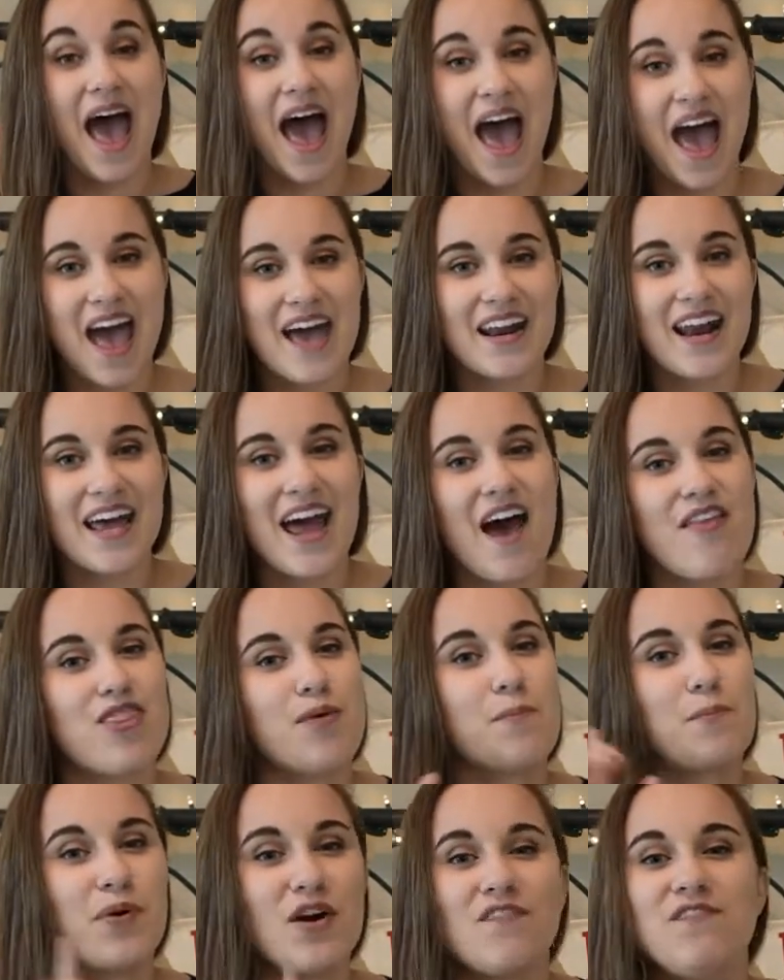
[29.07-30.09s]
And I have
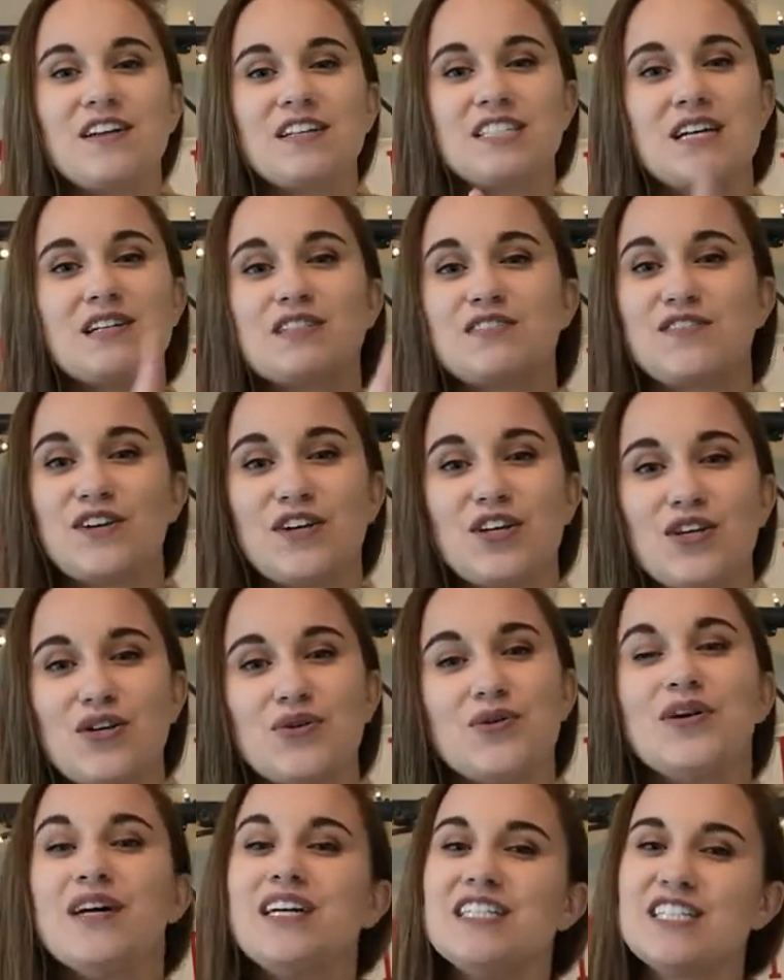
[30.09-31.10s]
the perfect tips for
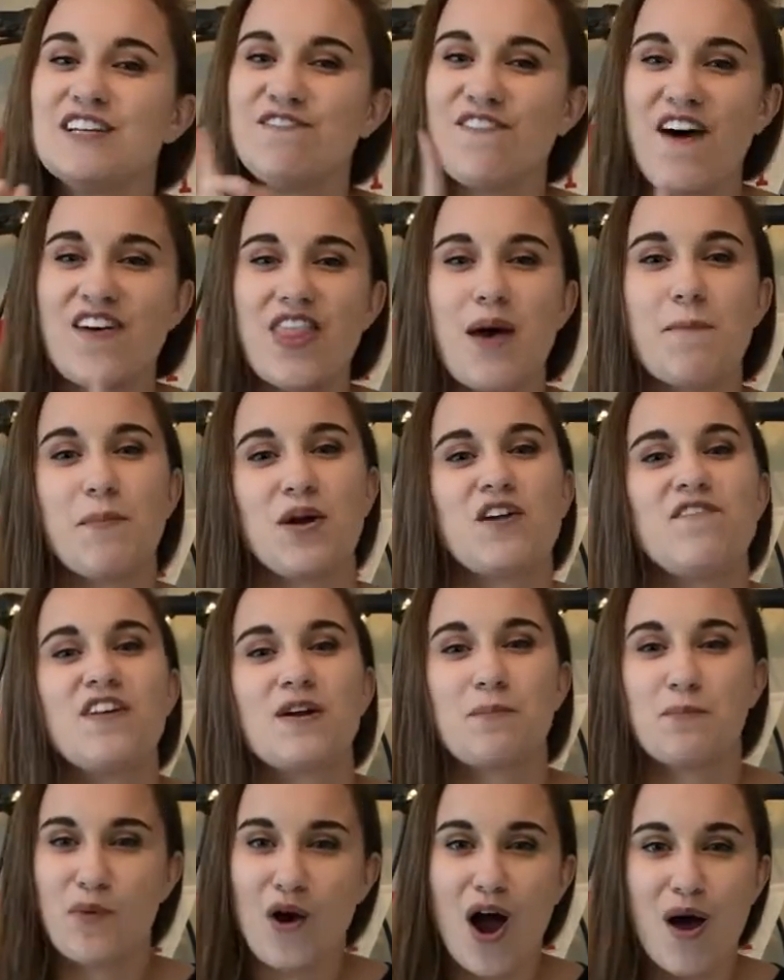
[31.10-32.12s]
you to find that
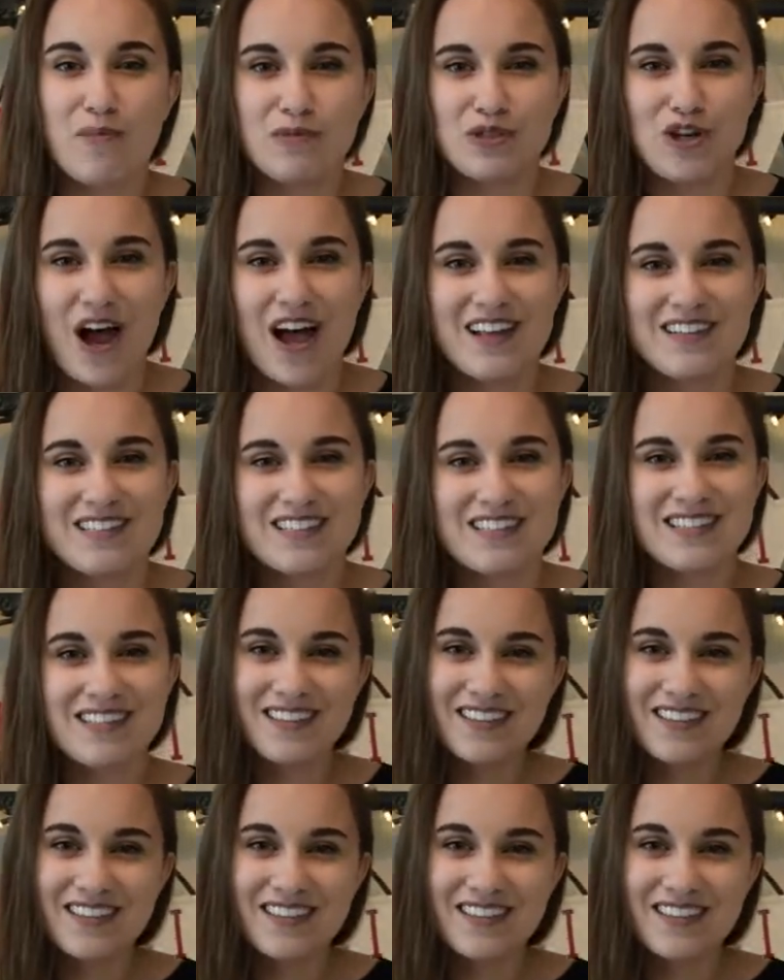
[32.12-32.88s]
perfect prom dress.